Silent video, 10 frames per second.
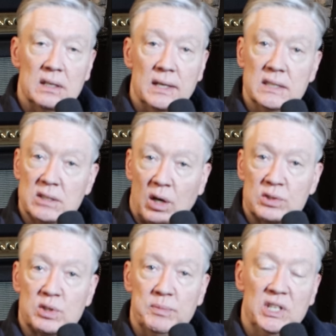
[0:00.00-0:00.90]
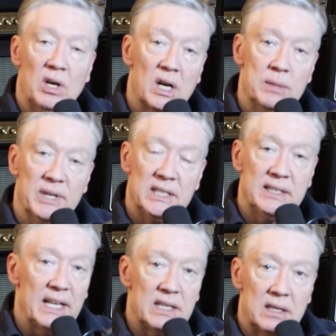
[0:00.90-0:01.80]
It's also been documented
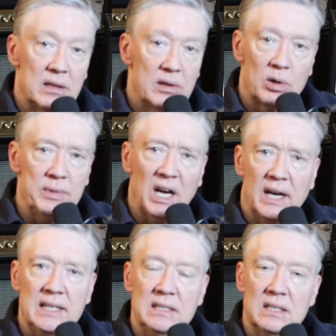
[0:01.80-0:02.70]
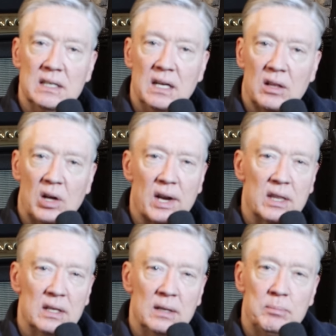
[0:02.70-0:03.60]
that they're behind a lot of
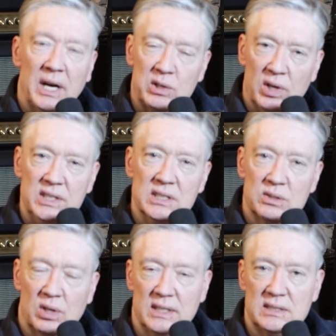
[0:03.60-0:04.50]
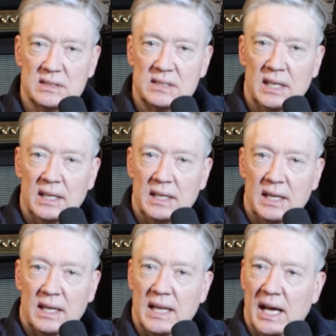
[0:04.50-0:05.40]
the migration crisis
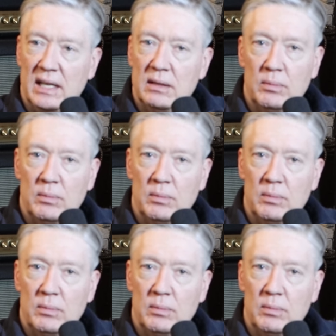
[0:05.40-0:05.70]
that